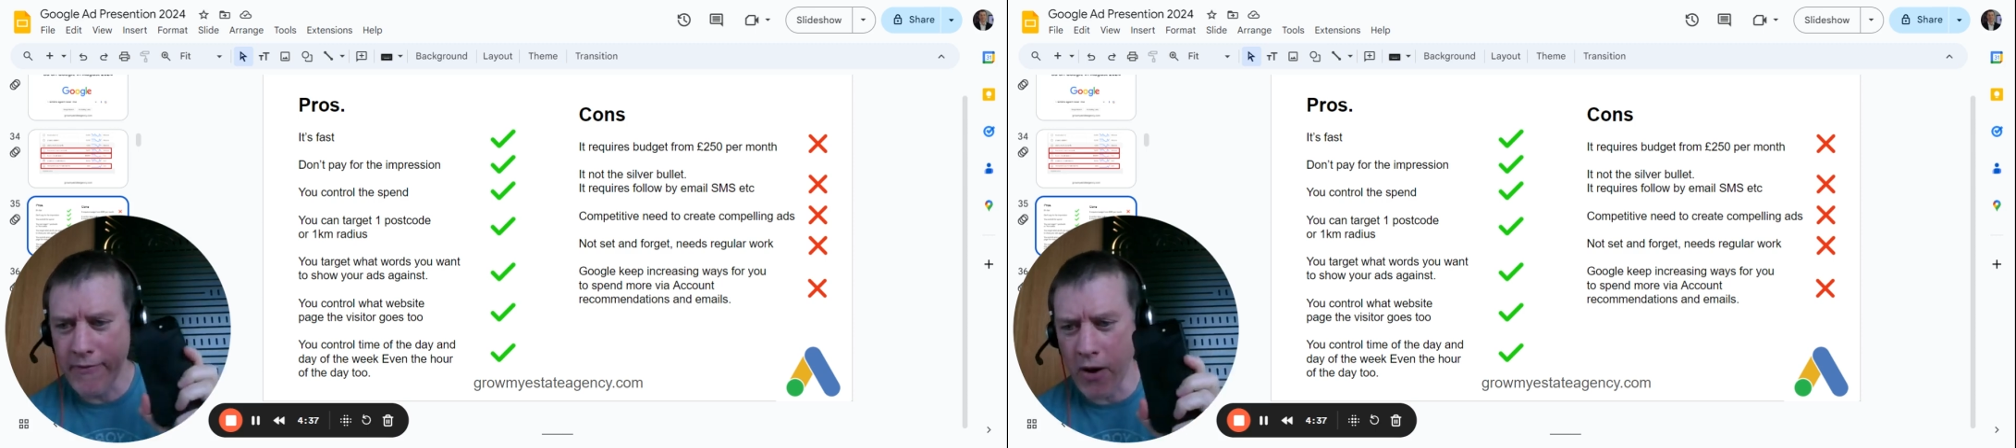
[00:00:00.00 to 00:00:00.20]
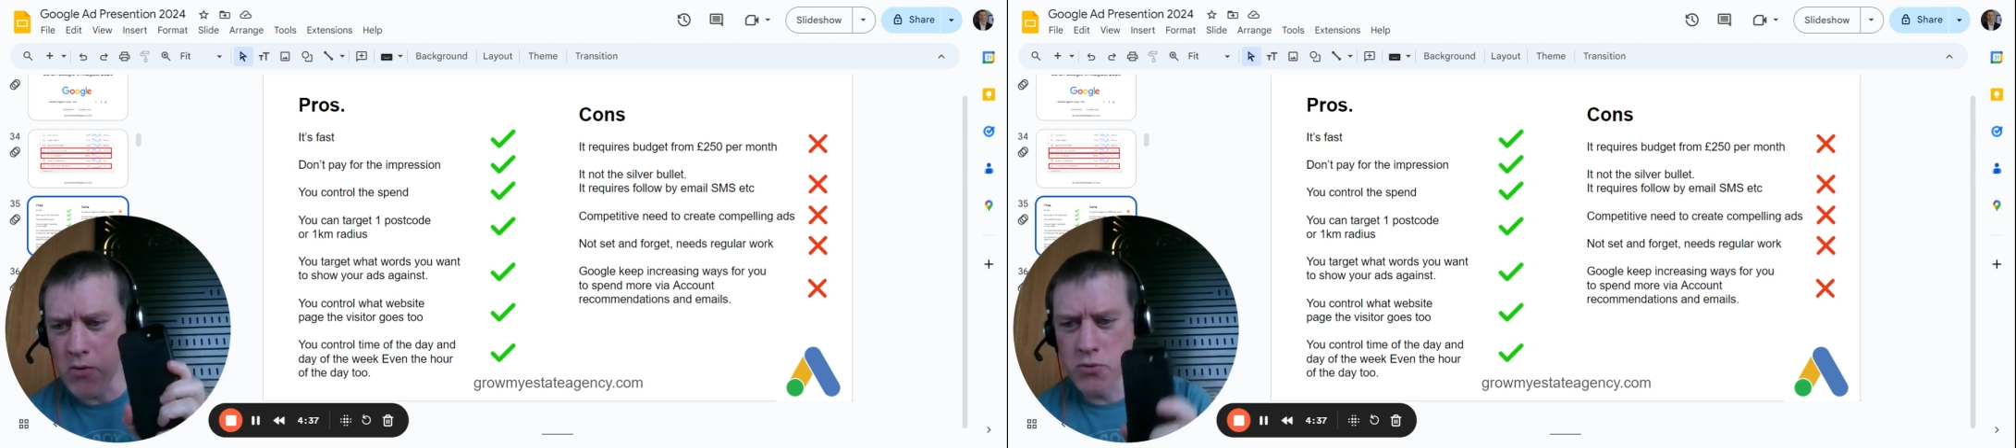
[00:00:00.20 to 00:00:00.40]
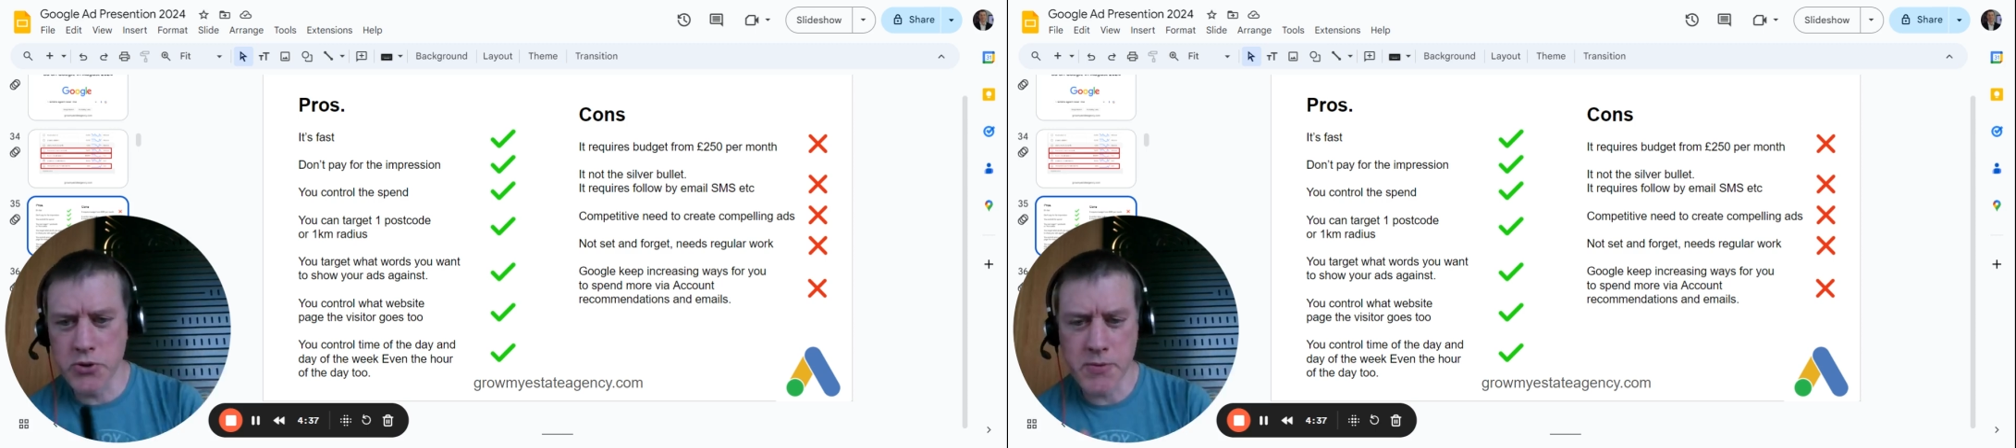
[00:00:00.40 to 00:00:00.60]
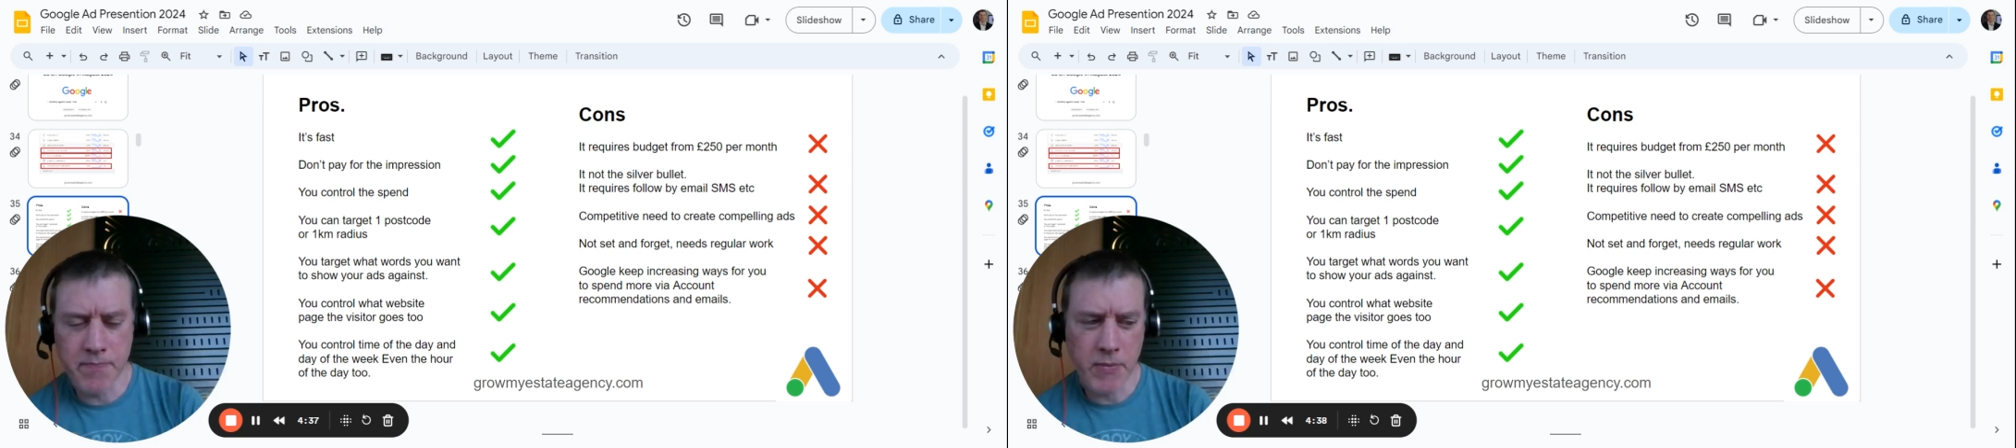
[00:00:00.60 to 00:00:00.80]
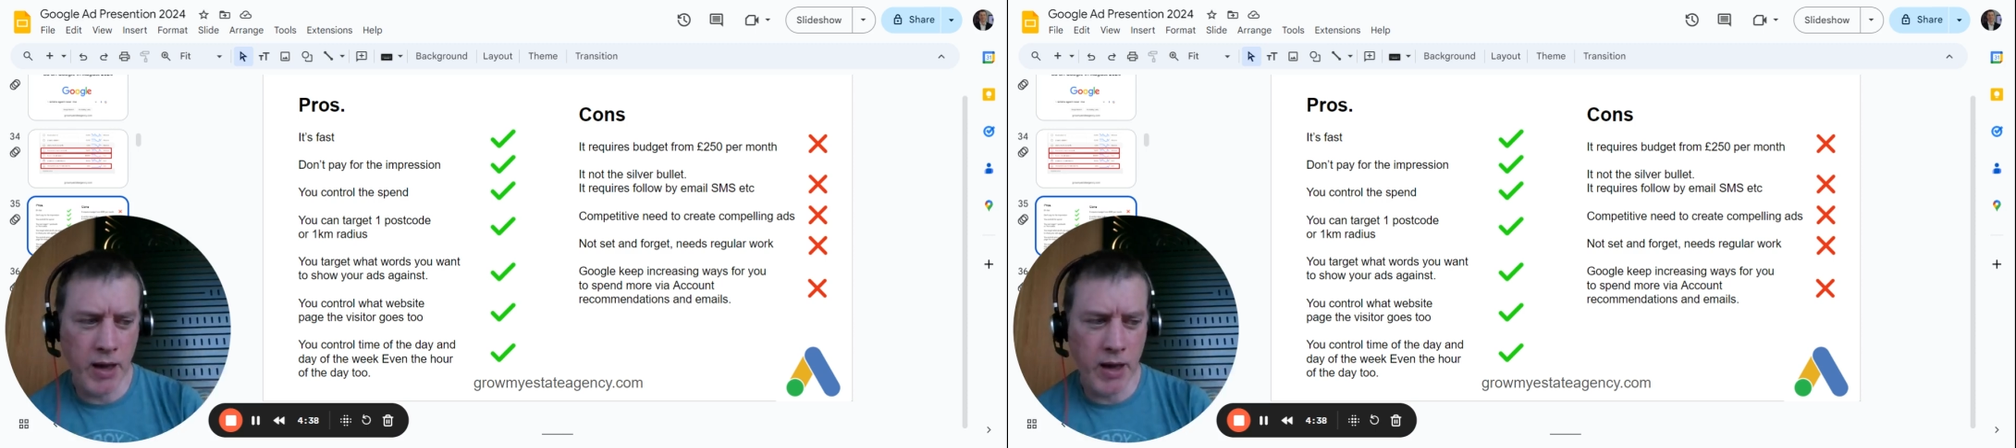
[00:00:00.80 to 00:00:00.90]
phones